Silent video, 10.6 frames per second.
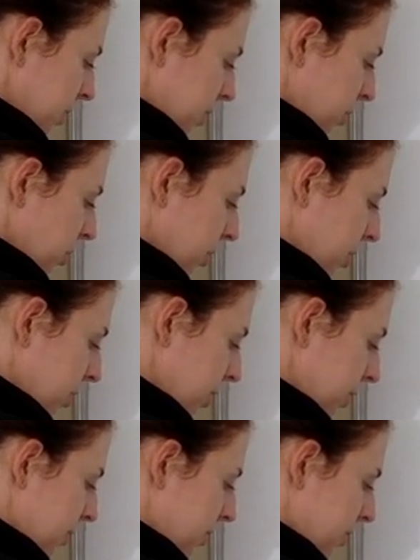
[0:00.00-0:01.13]
so I'll call
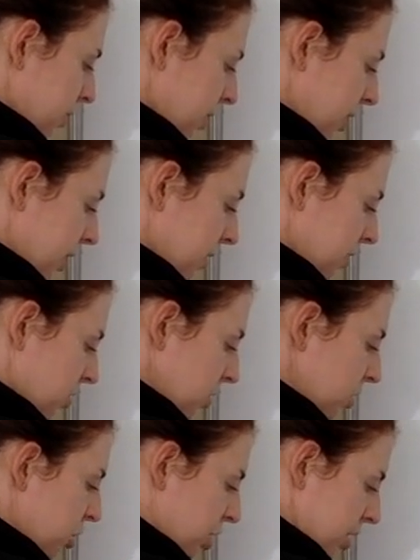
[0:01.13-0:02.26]
this the
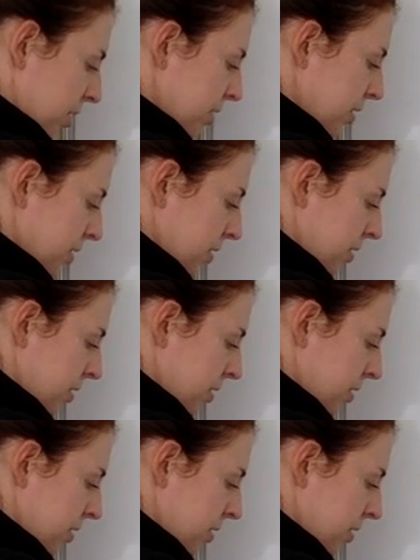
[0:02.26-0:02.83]
solution,